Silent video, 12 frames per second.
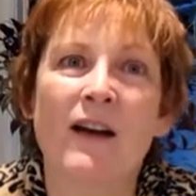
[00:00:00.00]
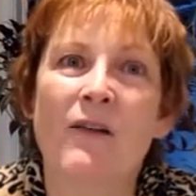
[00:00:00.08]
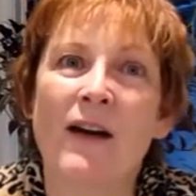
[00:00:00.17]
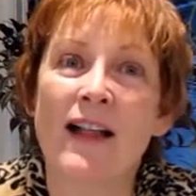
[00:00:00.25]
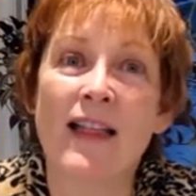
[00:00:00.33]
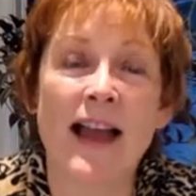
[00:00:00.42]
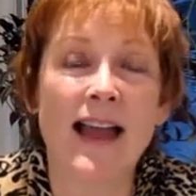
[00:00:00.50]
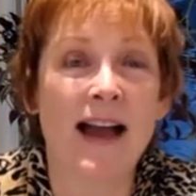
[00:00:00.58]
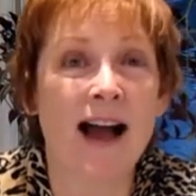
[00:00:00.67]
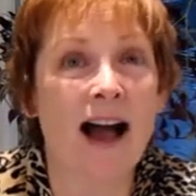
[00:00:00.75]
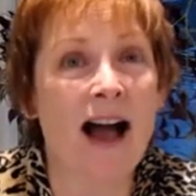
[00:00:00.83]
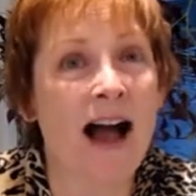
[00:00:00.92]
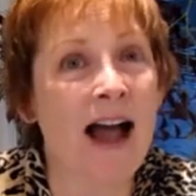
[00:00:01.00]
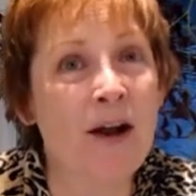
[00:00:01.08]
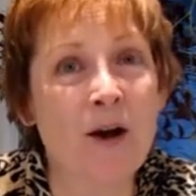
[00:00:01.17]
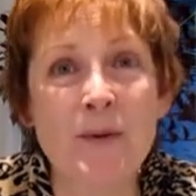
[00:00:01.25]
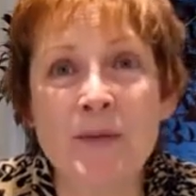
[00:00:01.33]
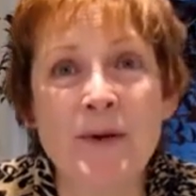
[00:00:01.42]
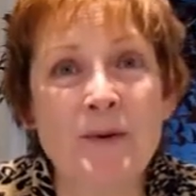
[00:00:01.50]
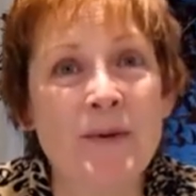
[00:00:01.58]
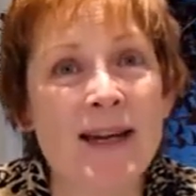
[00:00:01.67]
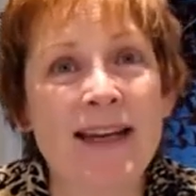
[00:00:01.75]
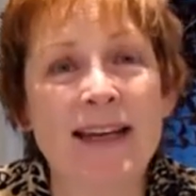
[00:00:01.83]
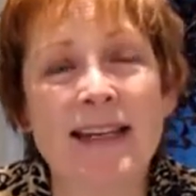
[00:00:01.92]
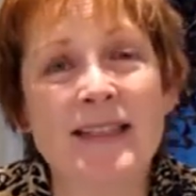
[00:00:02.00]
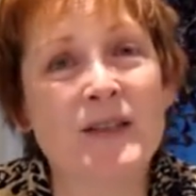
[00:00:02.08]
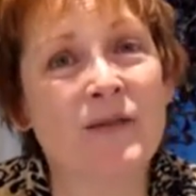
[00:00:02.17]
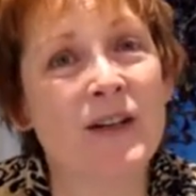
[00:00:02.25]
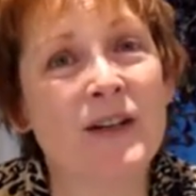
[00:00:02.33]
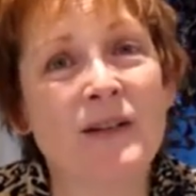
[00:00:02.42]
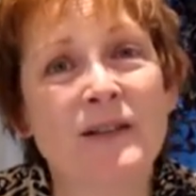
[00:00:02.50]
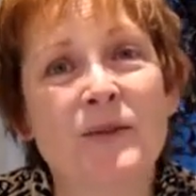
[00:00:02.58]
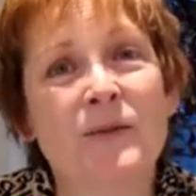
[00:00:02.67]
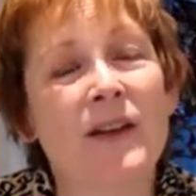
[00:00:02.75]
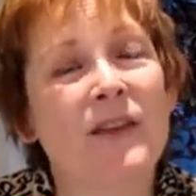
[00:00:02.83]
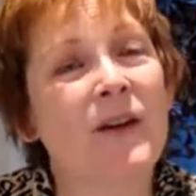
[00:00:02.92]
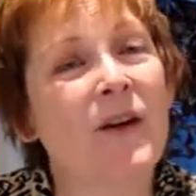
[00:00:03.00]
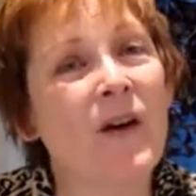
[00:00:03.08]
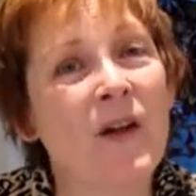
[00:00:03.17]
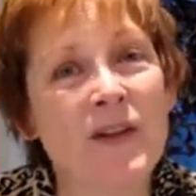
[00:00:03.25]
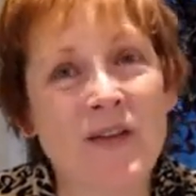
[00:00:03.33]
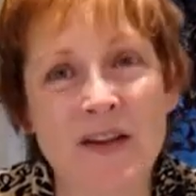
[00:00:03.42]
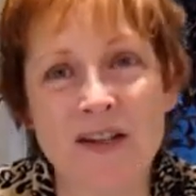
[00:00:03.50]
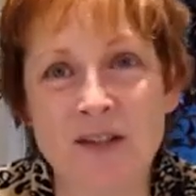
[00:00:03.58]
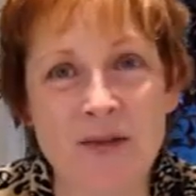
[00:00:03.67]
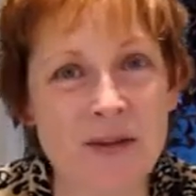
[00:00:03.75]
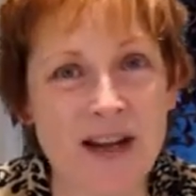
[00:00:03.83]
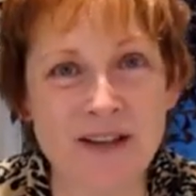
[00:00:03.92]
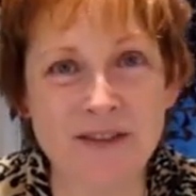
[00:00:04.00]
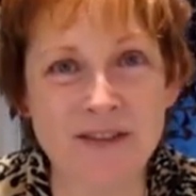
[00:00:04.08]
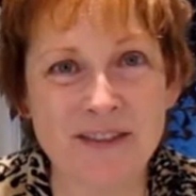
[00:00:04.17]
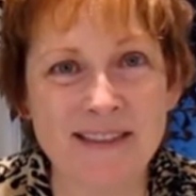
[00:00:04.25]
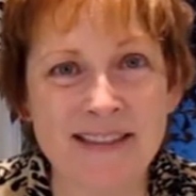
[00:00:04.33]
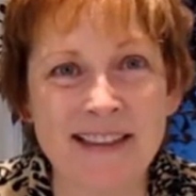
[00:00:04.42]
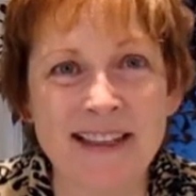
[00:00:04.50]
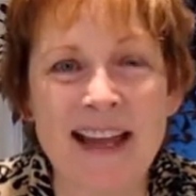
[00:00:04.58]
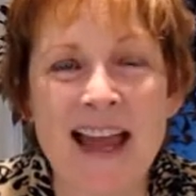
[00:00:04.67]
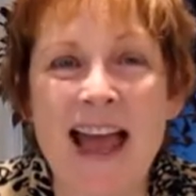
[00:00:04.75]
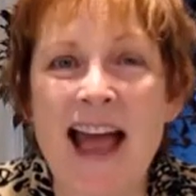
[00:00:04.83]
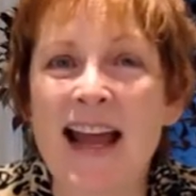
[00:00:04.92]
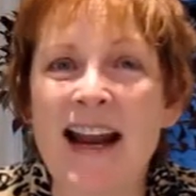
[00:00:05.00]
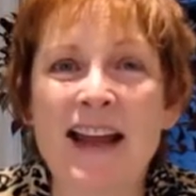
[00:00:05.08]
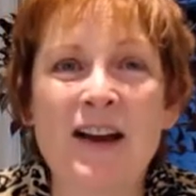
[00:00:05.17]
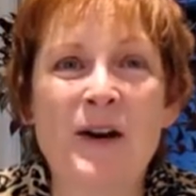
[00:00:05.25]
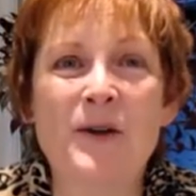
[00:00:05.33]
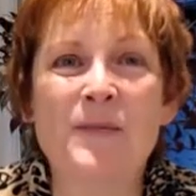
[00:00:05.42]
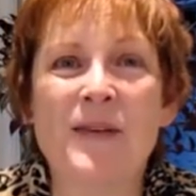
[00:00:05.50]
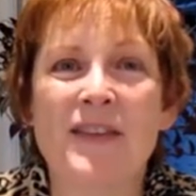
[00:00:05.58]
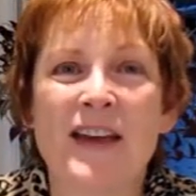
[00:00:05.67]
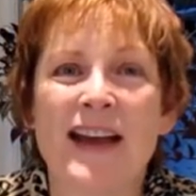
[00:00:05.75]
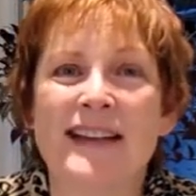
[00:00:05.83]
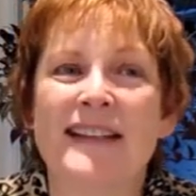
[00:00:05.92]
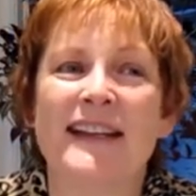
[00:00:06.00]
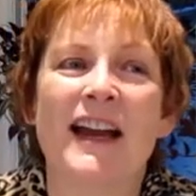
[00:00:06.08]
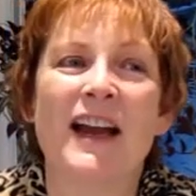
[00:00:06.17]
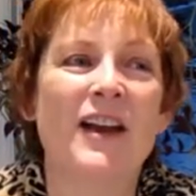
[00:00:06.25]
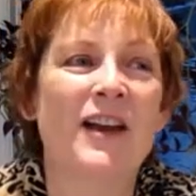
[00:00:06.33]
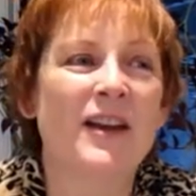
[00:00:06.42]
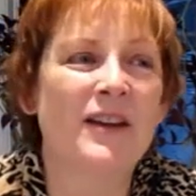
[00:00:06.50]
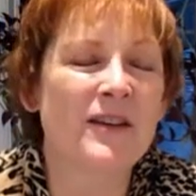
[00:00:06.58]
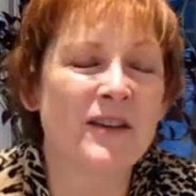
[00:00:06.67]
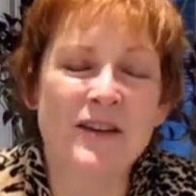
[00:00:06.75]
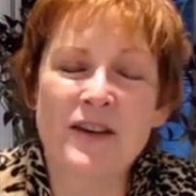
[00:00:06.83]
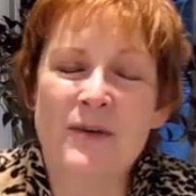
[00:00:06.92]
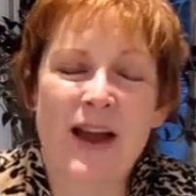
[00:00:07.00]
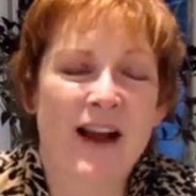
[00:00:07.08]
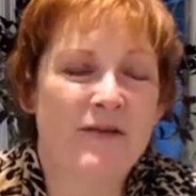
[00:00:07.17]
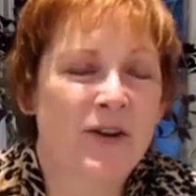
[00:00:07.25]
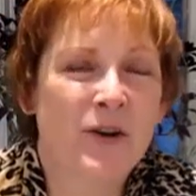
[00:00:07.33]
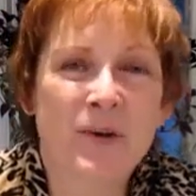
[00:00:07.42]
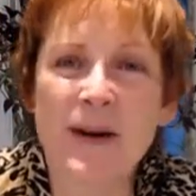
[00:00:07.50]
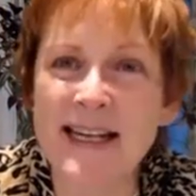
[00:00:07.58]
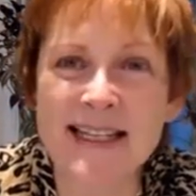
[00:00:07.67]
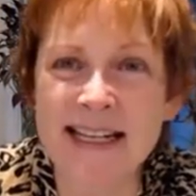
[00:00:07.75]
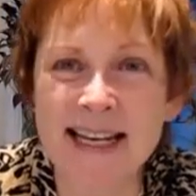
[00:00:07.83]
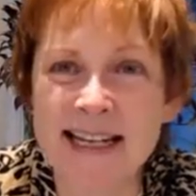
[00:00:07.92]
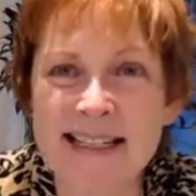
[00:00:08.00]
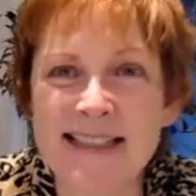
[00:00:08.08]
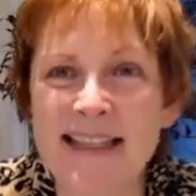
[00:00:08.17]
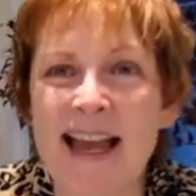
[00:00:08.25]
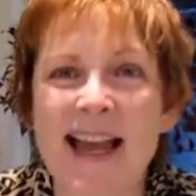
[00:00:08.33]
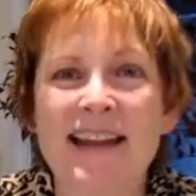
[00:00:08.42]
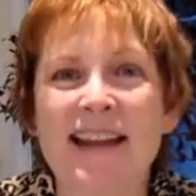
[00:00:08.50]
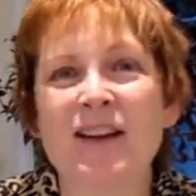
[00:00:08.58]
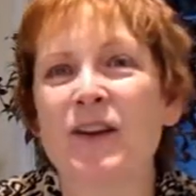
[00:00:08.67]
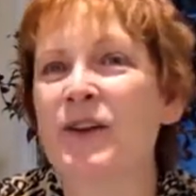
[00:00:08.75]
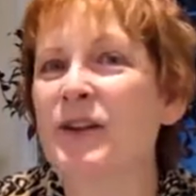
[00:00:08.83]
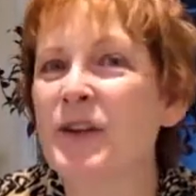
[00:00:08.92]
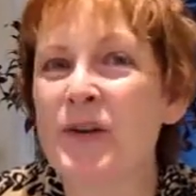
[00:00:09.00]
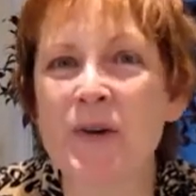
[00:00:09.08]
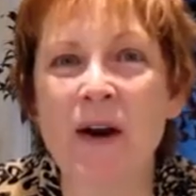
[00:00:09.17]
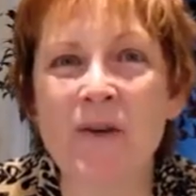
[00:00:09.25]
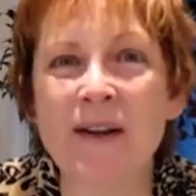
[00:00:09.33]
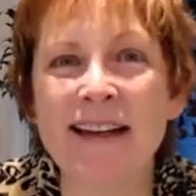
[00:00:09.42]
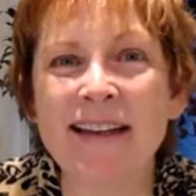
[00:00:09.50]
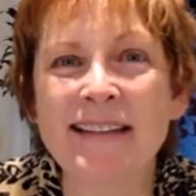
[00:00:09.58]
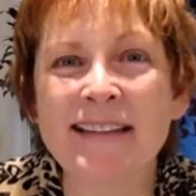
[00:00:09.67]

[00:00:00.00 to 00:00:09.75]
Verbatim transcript: Well, I hope your week is filled with all the things you love, and I hope that you have great days and good growing,